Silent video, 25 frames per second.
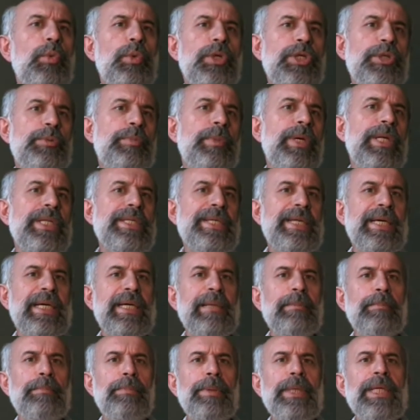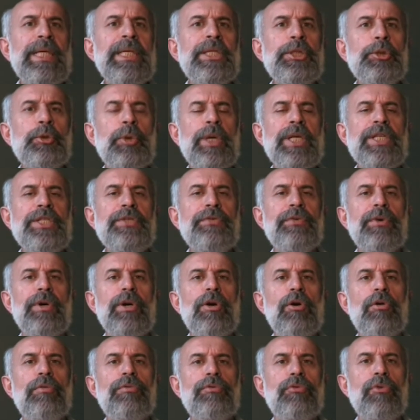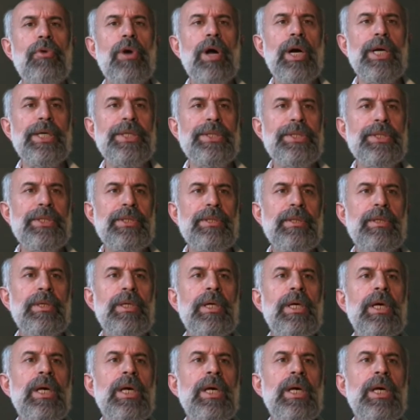which means a complete transfer of rights.